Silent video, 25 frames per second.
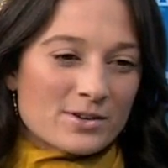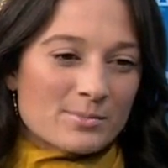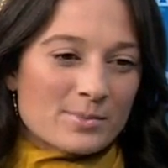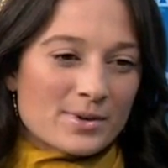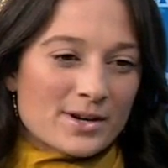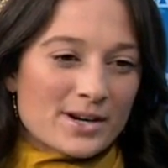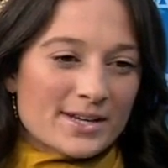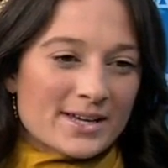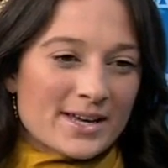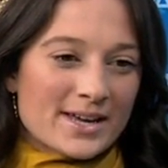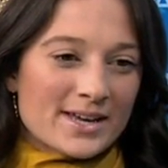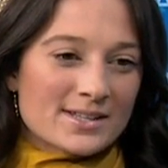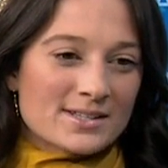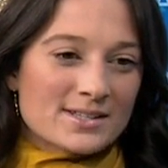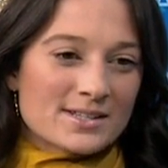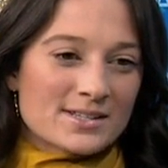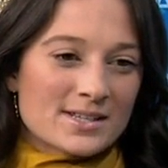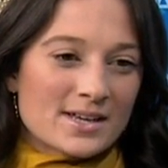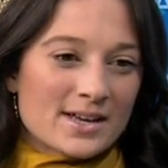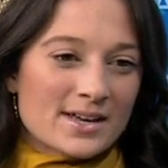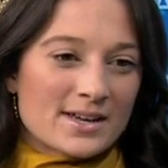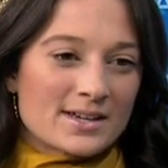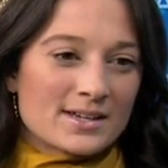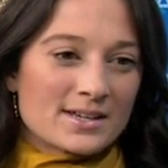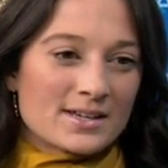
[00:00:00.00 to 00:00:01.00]
but I can
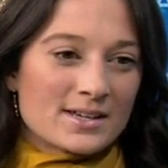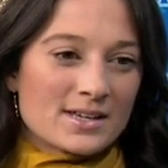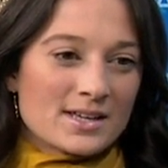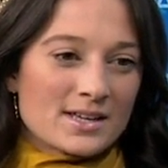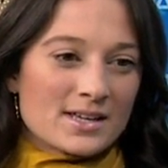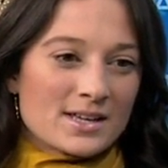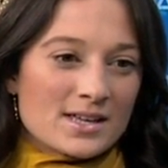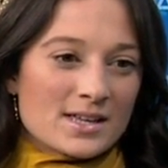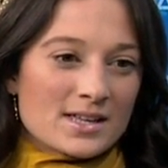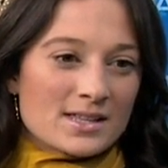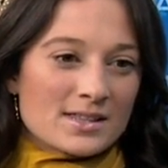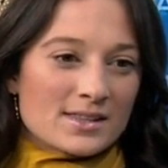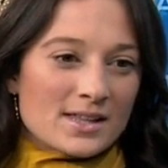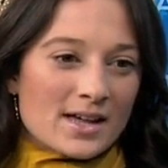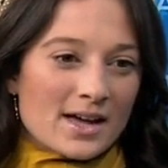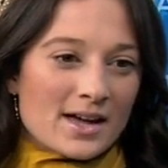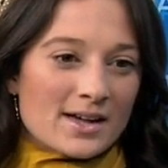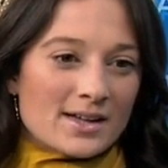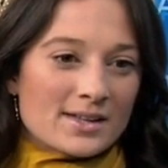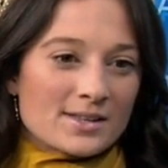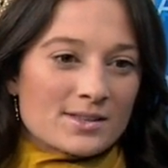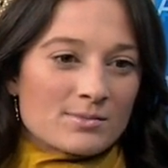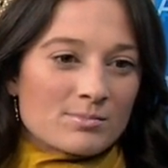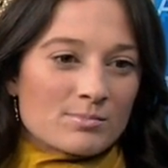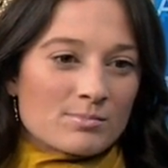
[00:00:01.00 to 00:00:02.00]
say
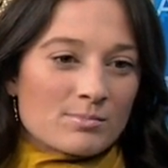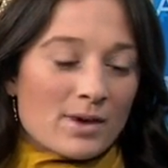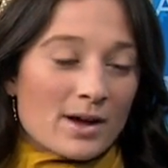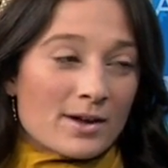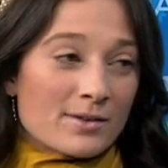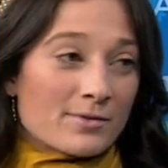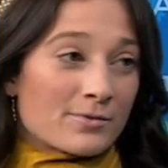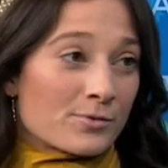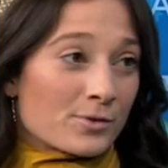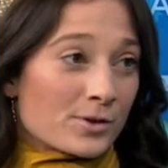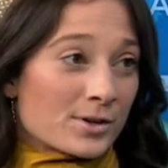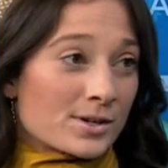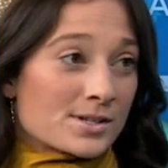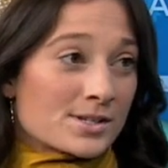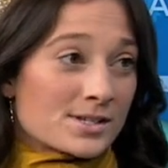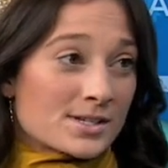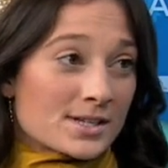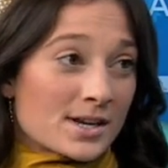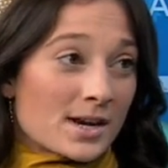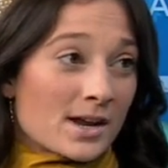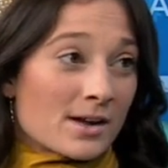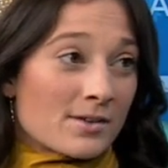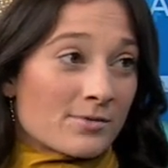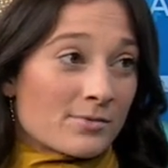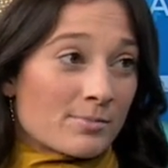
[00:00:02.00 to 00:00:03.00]
that my friends that
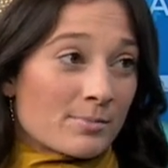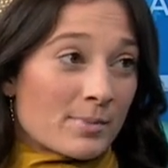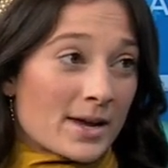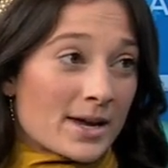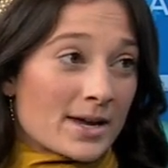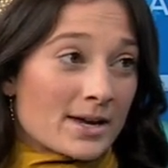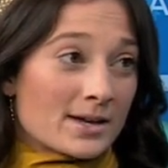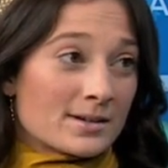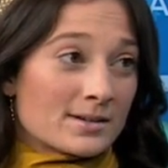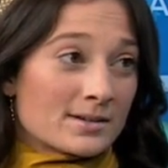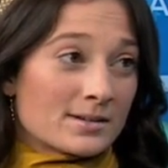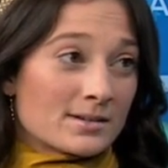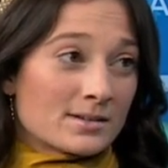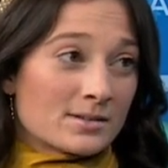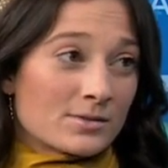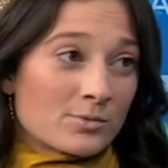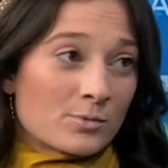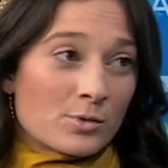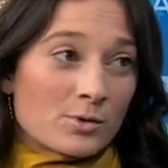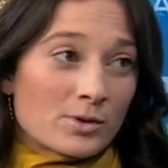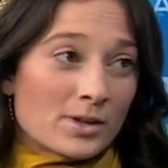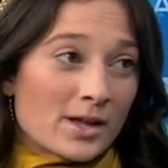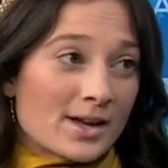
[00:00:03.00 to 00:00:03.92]
I've made will mm-hmm.